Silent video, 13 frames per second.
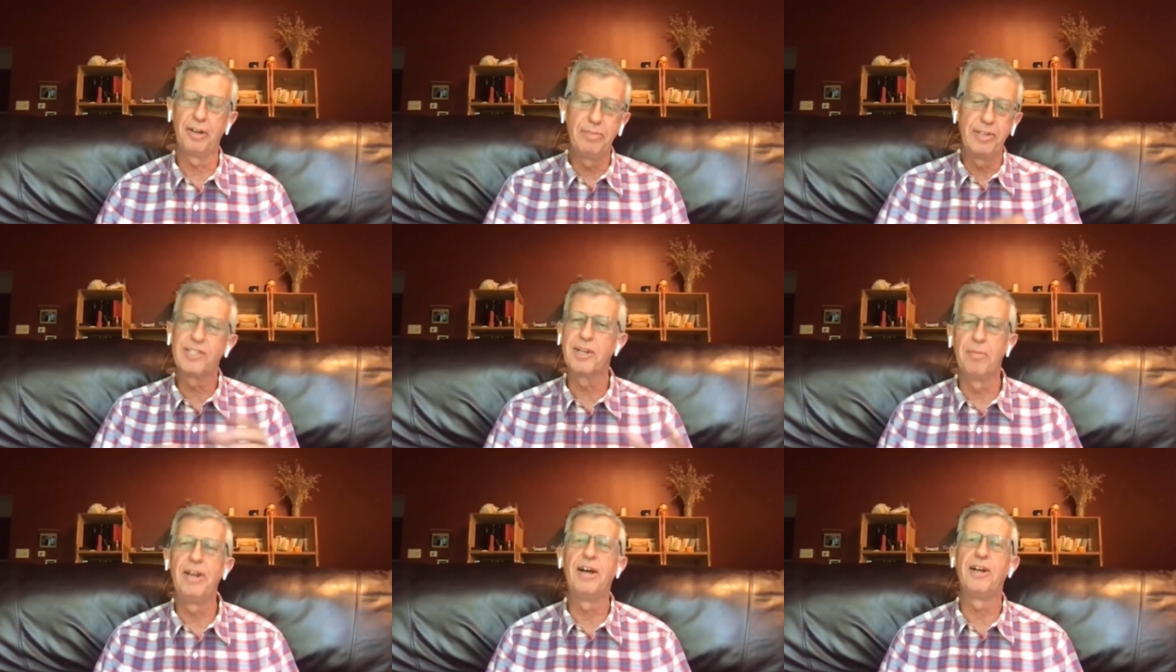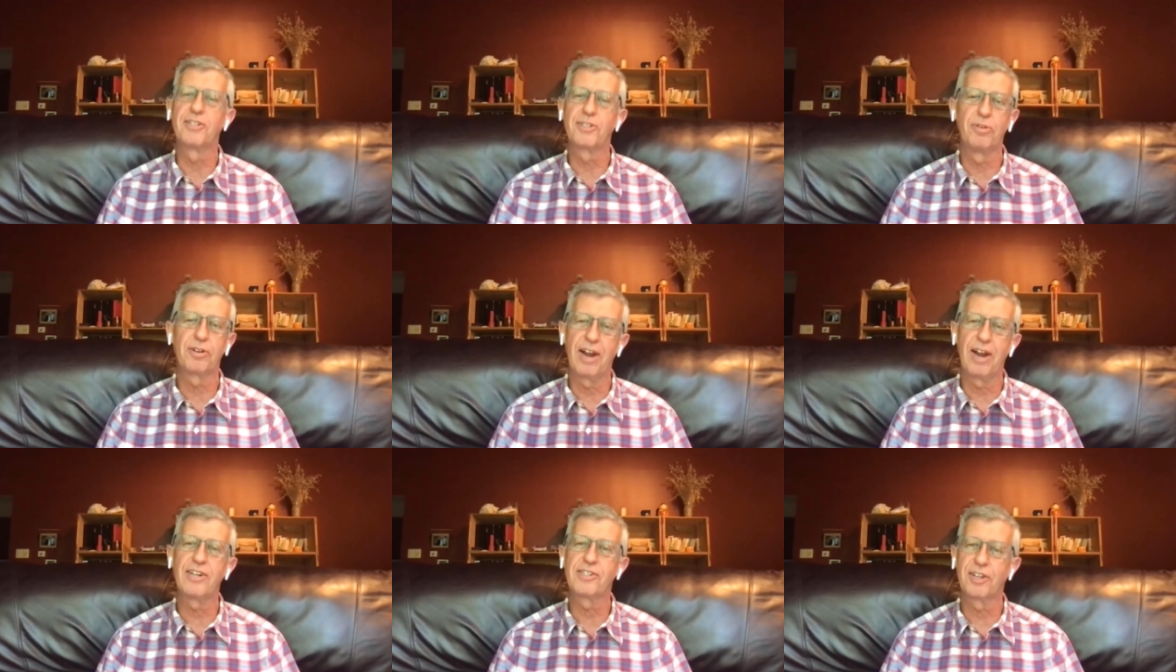It'll be someone mm-hmm. else will
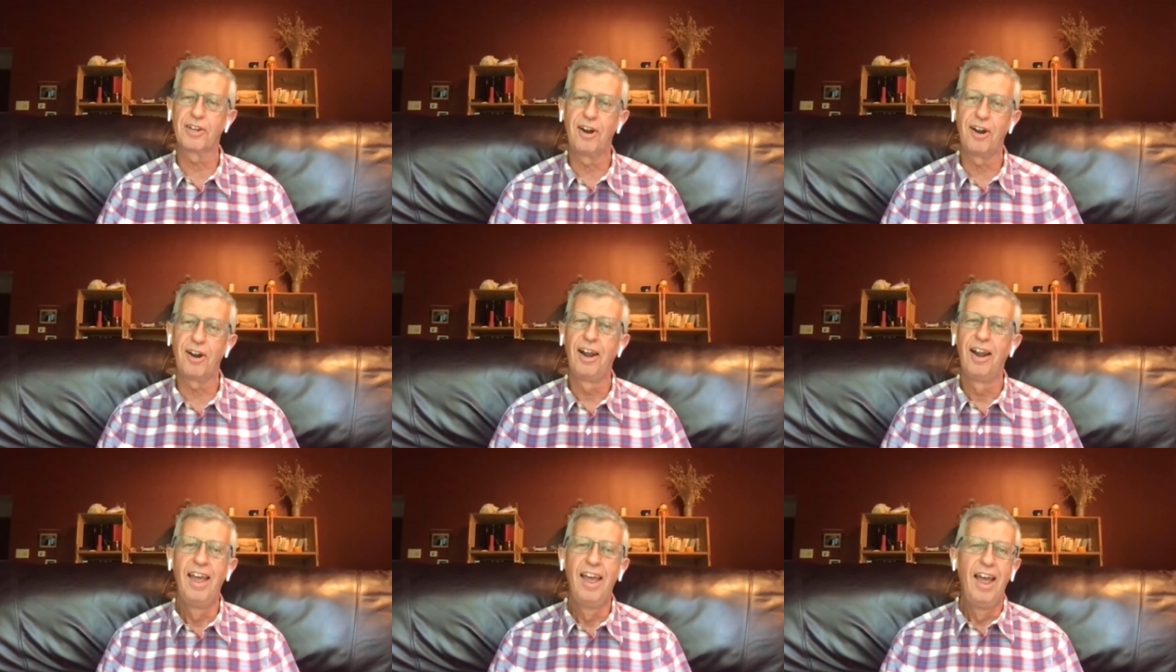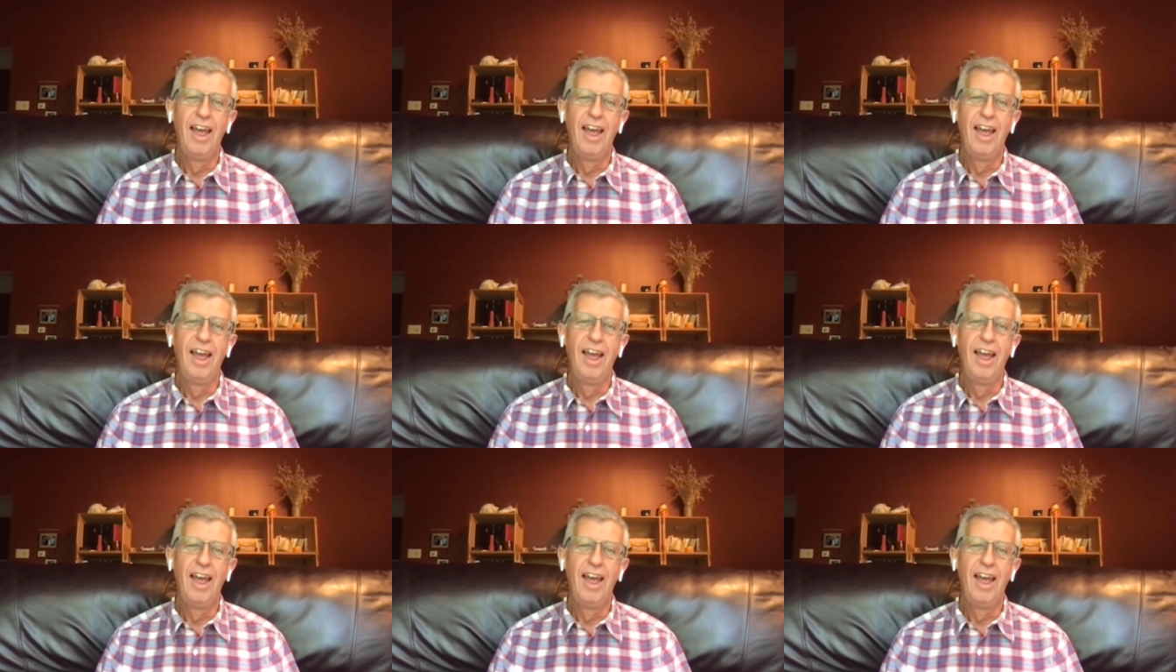crash the mm-hmm. car.